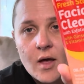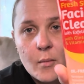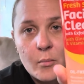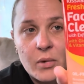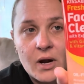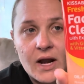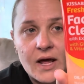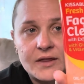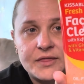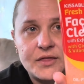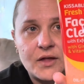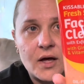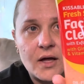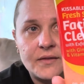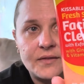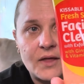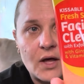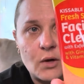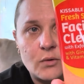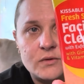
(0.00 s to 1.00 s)
But I
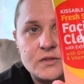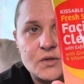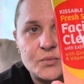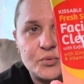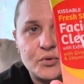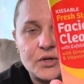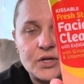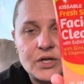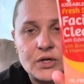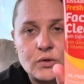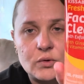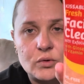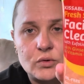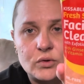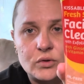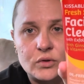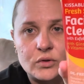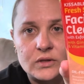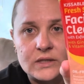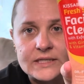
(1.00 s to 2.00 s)
thought that was a pretty
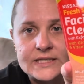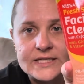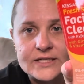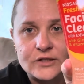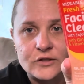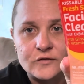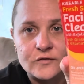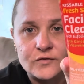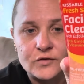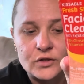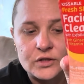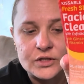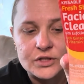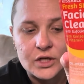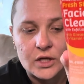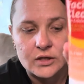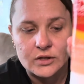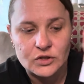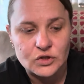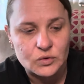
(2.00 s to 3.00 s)
cool deal for
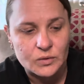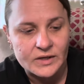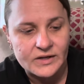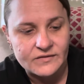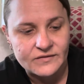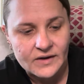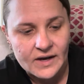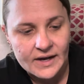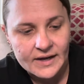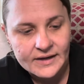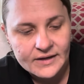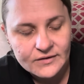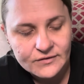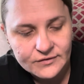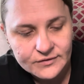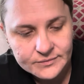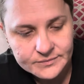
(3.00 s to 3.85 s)
$1.25.